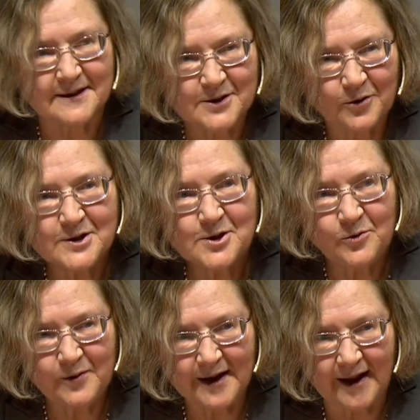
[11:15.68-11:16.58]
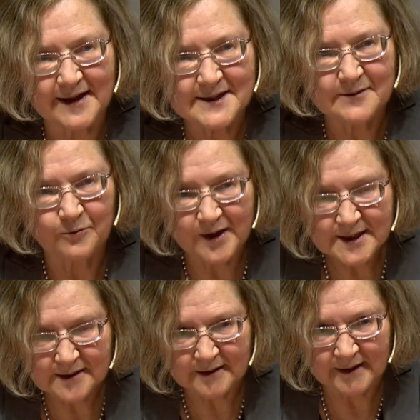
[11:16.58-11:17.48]
it's also realized
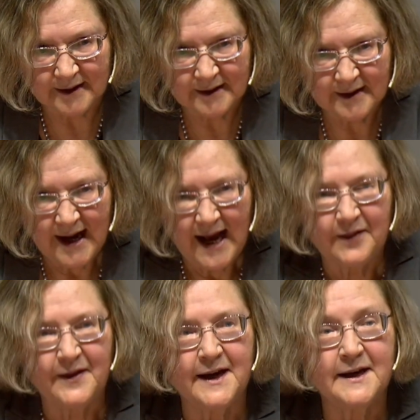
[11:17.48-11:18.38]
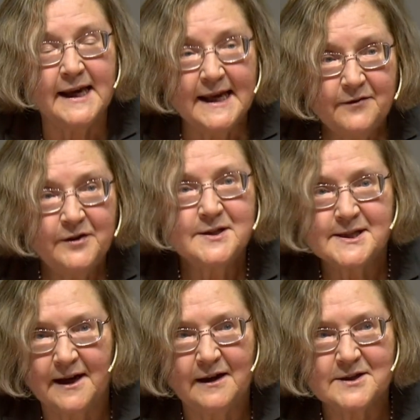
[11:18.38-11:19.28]
recently that even
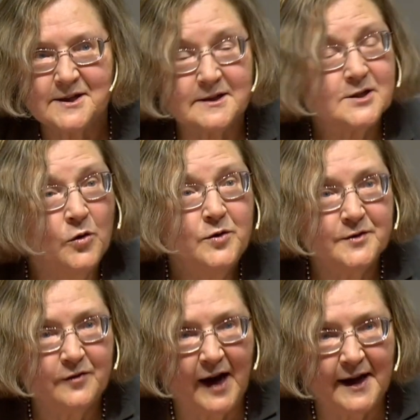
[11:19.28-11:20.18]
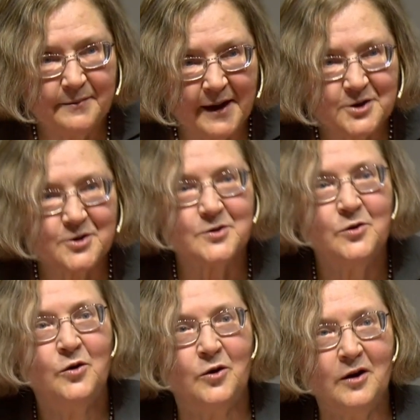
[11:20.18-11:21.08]
cells that don't divide much
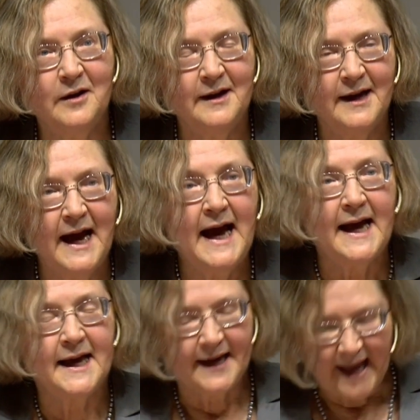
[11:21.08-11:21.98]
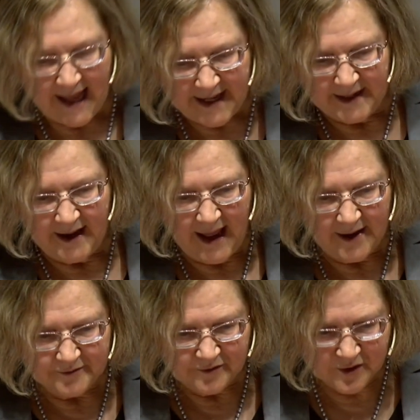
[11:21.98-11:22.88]
at all can
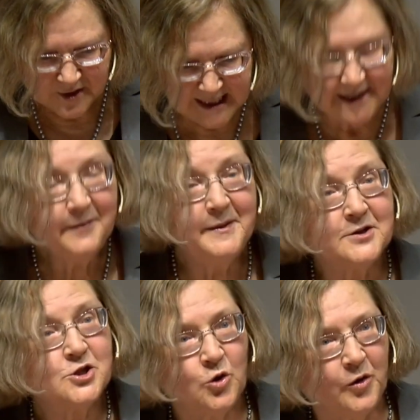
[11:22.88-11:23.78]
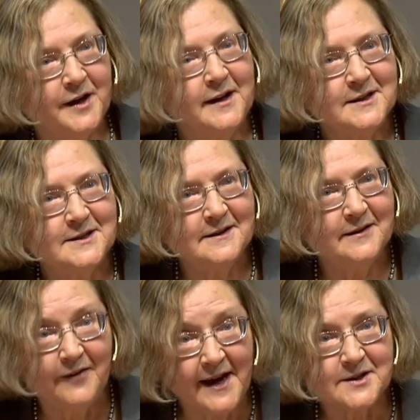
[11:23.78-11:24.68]
have telomere shortening
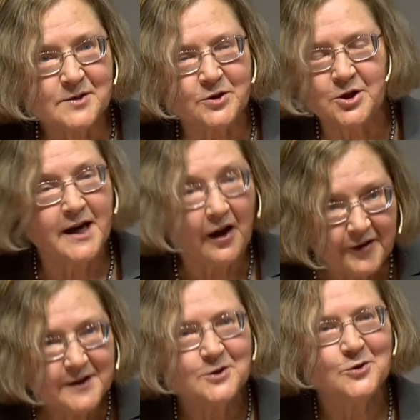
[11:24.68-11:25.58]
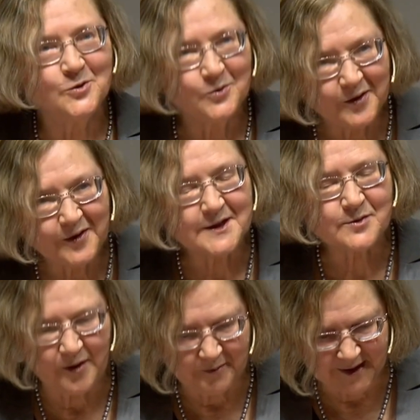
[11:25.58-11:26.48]
events, which are nothing to do with
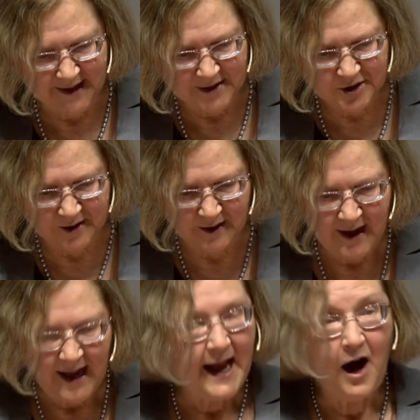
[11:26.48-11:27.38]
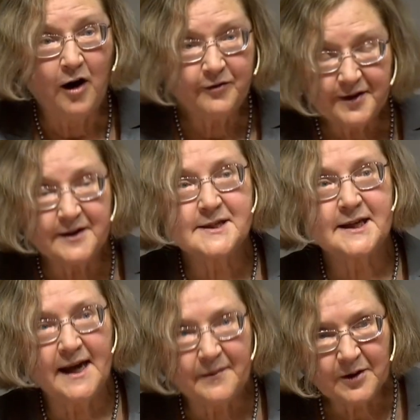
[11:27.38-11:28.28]
this replication. Often it's
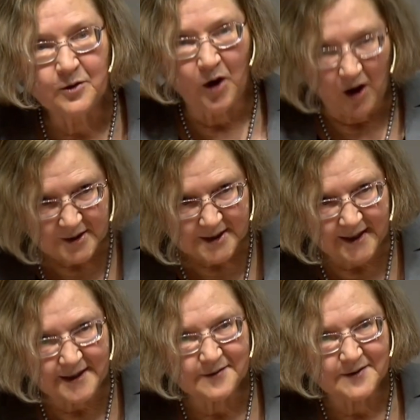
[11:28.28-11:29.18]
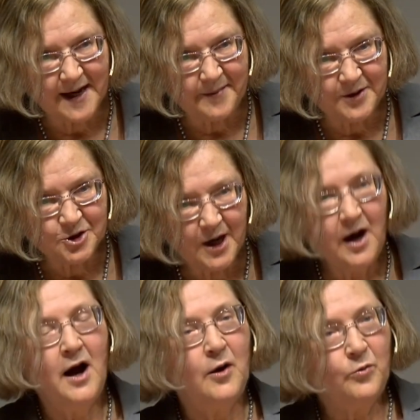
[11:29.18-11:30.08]
chemical oxidative damage.
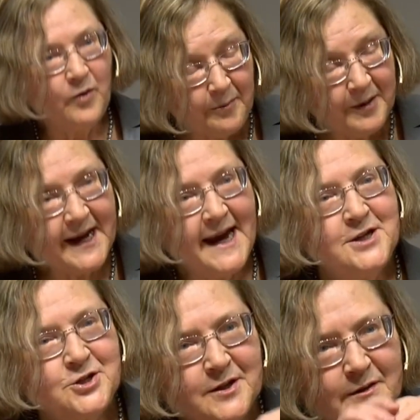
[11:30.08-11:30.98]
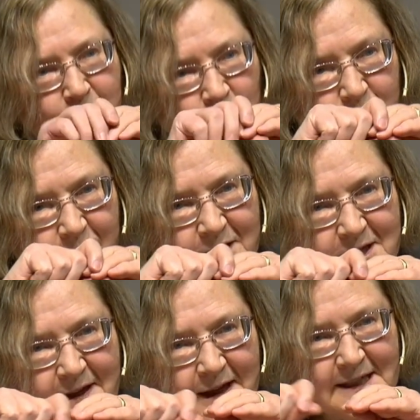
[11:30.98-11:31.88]
Replication moving
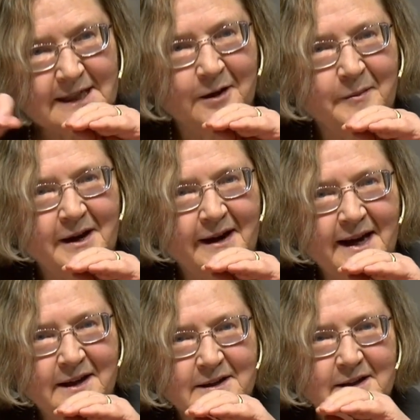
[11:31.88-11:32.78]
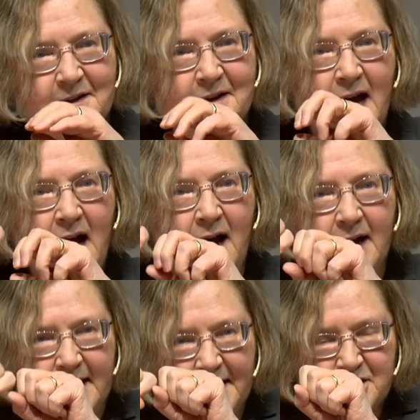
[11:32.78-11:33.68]
to the telomere end can
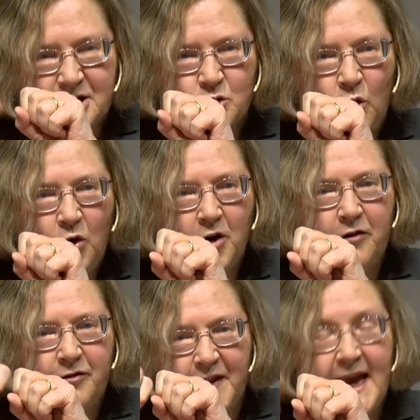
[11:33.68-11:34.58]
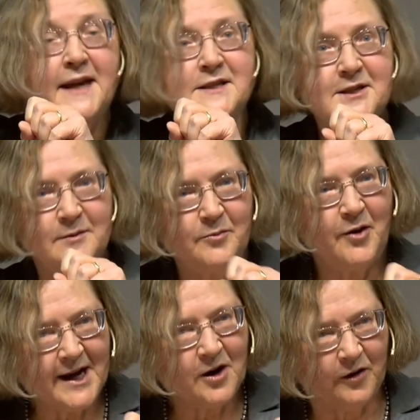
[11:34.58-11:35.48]
get stalled off and the ends can
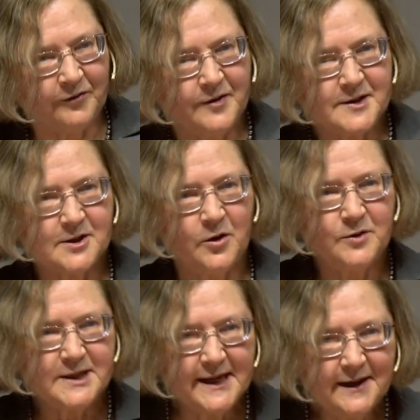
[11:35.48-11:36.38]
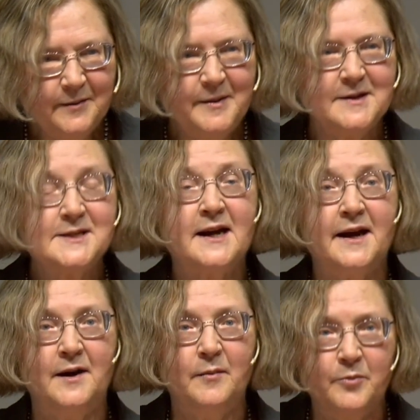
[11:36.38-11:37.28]
break off. So telomeres
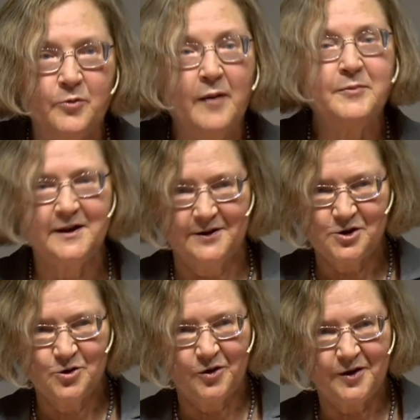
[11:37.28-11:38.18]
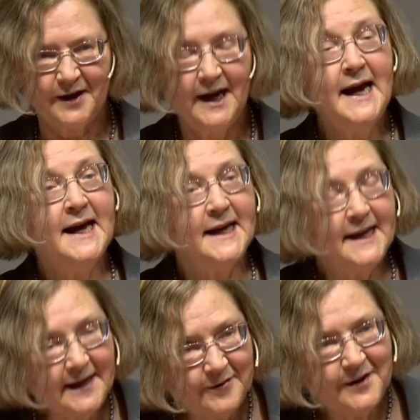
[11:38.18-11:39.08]
can abruptly shorten
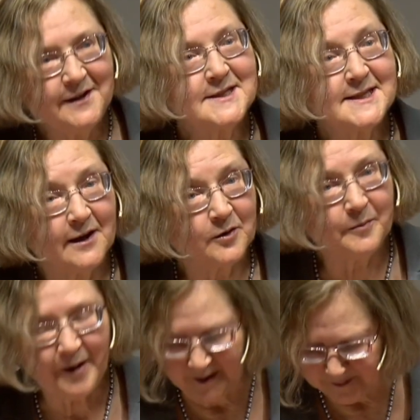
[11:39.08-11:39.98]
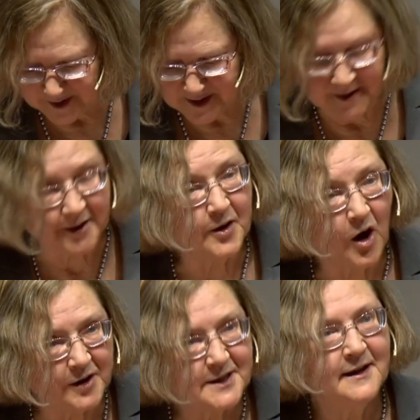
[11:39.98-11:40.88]
even in cell compartments that are
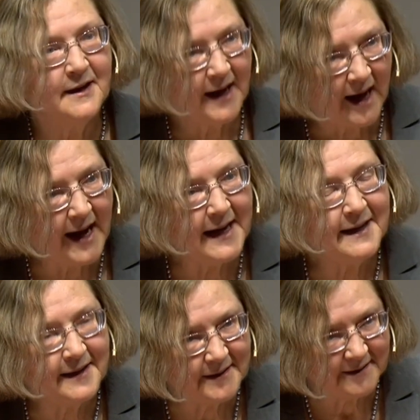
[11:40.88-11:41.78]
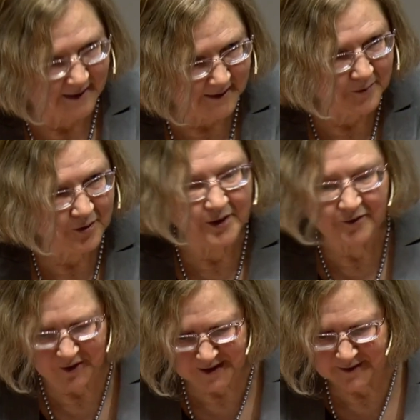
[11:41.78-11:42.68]
not highly
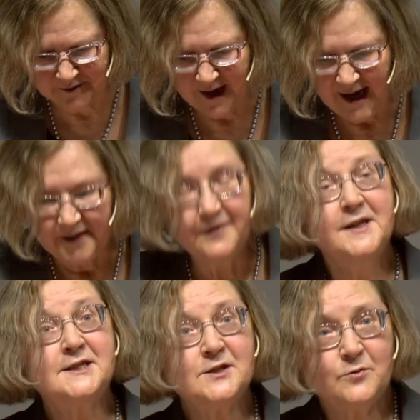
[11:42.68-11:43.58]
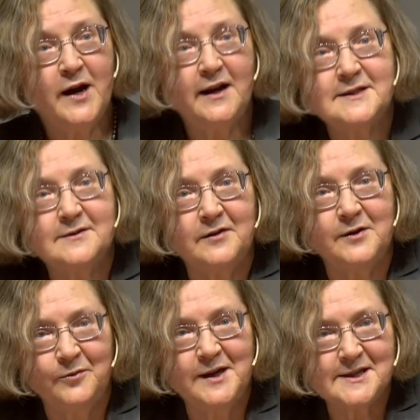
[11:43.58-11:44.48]
proliferative. This is
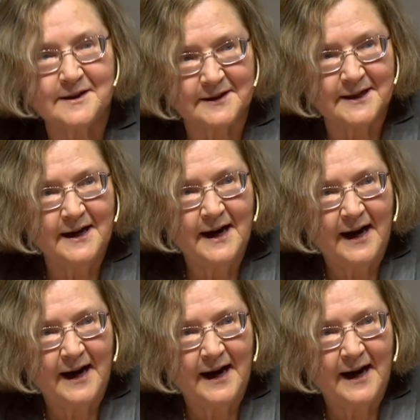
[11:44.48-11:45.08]
relatively recent